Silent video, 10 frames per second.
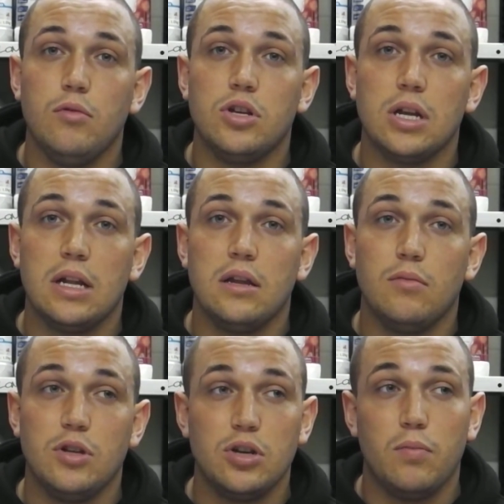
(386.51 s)
which
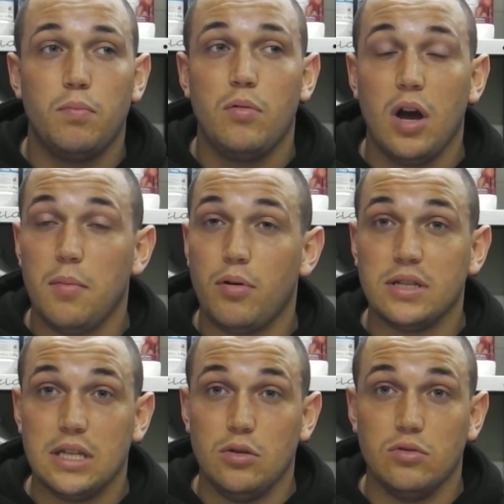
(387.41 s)
are kind of
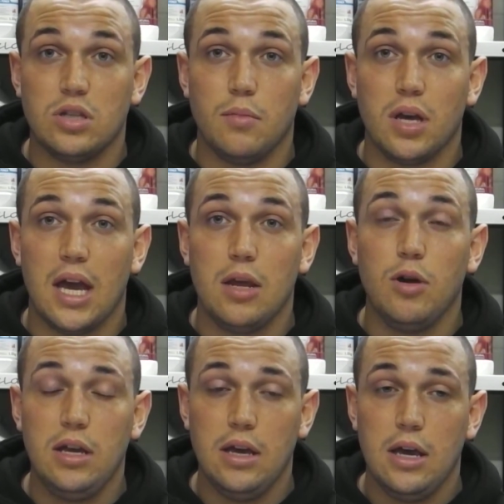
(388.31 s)
present in your stomach
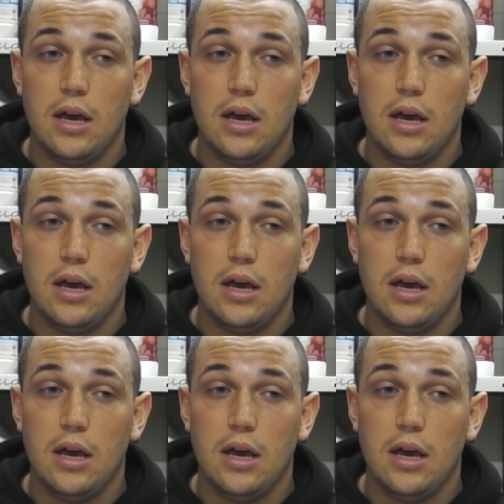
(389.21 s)
anyway,